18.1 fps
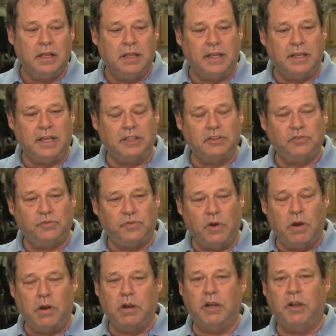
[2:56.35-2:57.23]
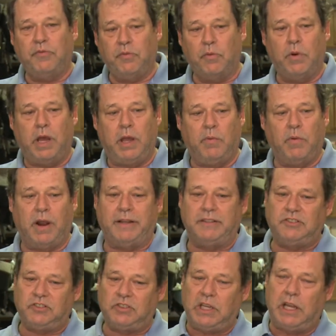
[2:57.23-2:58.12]
And that's far enough away where I
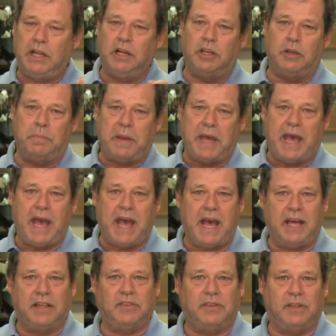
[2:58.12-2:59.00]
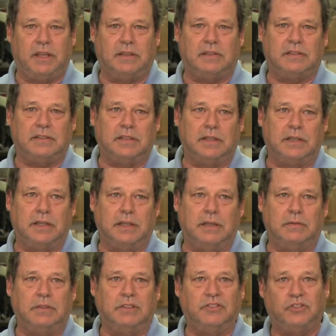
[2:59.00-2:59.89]
can stay on the path at
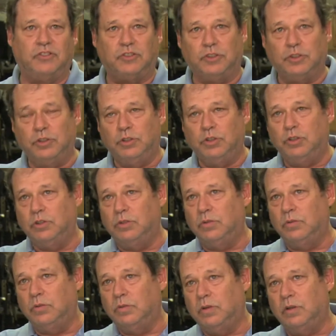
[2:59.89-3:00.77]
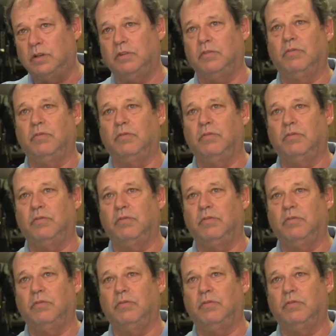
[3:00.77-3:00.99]
a zoo or a